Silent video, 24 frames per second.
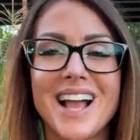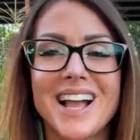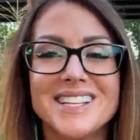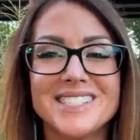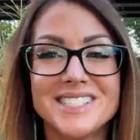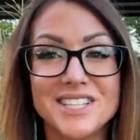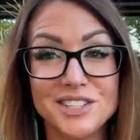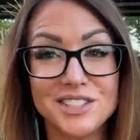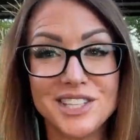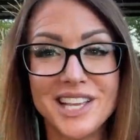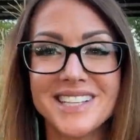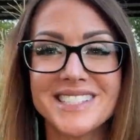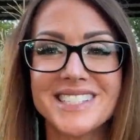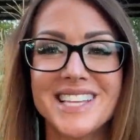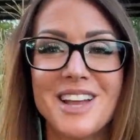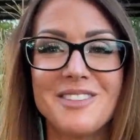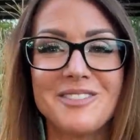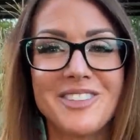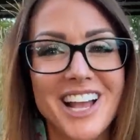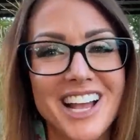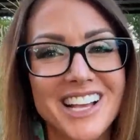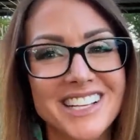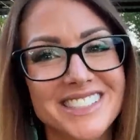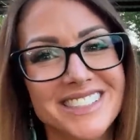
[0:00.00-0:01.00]
Until next
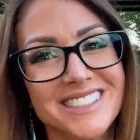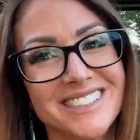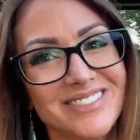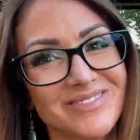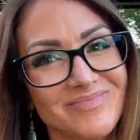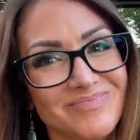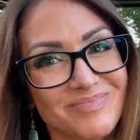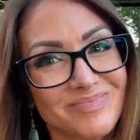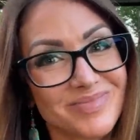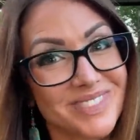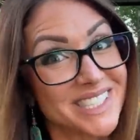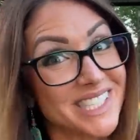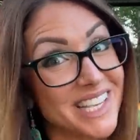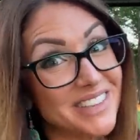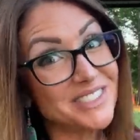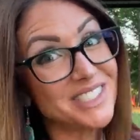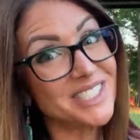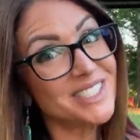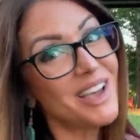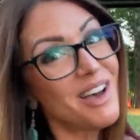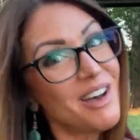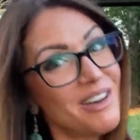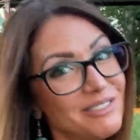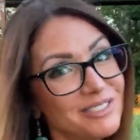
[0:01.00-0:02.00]
time, guys,
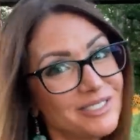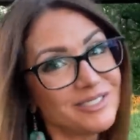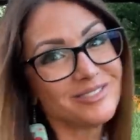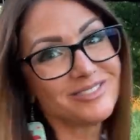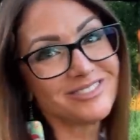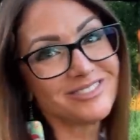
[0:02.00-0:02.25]
safety's off.